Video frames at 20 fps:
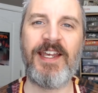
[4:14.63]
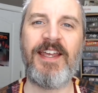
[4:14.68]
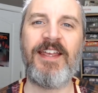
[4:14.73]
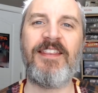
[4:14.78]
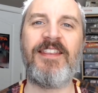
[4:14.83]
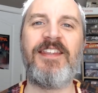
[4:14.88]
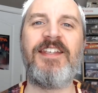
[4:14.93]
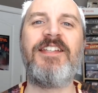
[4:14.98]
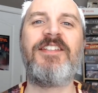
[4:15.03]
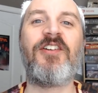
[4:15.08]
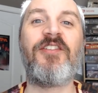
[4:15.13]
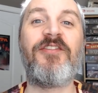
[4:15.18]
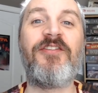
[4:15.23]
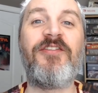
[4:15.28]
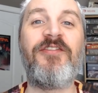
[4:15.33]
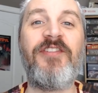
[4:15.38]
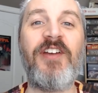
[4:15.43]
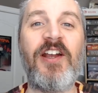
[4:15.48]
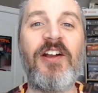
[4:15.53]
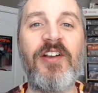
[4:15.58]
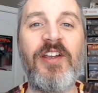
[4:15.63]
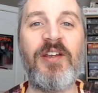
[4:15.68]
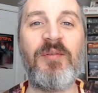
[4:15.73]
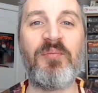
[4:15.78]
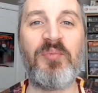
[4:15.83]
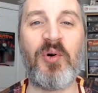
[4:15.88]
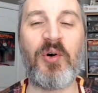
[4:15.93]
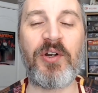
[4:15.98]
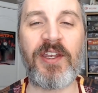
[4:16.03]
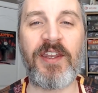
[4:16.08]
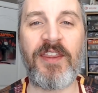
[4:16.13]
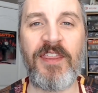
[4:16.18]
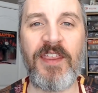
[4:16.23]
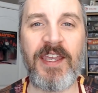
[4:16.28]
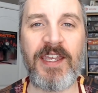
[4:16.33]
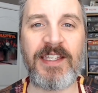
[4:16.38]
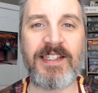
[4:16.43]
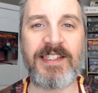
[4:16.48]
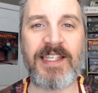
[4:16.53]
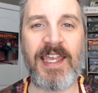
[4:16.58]
These are very important
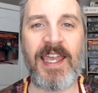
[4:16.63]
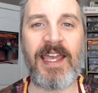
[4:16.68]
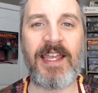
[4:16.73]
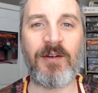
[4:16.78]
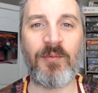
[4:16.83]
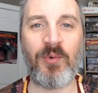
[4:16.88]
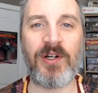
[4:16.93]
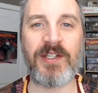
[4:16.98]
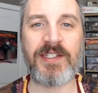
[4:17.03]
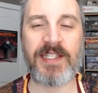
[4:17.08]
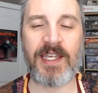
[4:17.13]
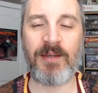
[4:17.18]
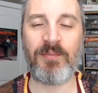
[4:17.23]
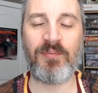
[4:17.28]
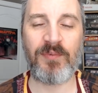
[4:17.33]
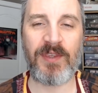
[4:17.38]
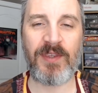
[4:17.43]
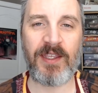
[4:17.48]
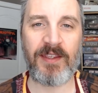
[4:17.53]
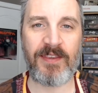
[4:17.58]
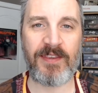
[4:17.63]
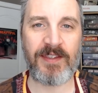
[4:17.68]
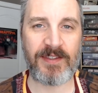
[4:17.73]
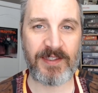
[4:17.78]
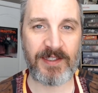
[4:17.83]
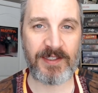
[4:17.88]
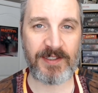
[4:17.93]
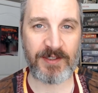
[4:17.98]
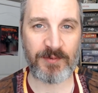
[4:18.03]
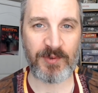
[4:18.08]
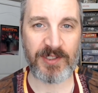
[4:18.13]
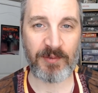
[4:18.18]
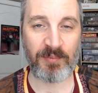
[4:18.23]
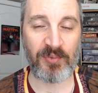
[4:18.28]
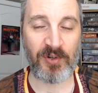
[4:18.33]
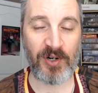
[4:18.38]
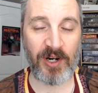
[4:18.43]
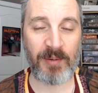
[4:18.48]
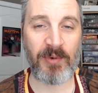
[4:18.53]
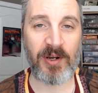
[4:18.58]
things, and this was a
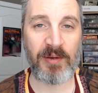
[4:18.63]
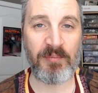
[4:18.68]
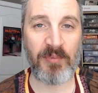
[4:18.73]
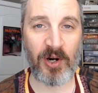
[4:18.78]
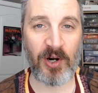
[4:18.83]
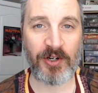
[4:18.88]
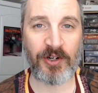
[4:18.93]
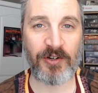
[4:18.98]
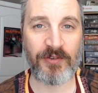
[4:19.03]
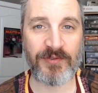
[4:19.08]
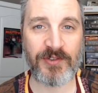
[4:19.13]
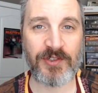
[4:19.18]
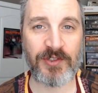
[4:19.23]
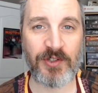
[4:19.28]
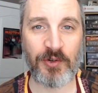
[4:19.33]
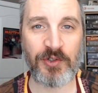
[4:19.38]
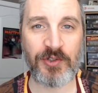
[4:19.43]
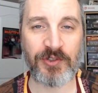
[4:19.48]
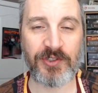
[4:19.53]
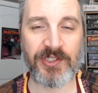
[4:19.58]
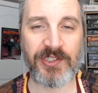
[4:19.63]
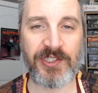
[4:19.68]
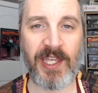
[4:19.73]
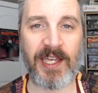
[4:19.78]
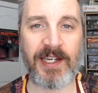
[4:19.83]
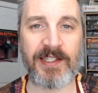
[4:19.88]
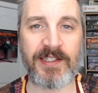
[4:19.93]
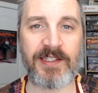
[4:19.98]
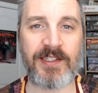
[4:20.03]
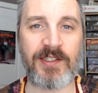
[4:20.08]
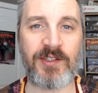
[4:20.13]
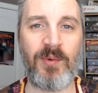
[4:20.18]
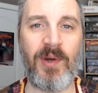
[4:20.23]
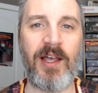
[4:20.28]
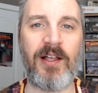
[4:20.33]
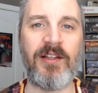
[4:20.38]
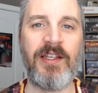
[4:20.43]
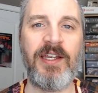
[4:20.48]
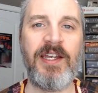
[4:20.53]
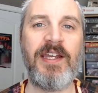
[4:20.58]
primary marker of social status as
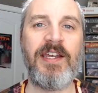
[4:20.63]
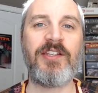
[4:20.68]
well.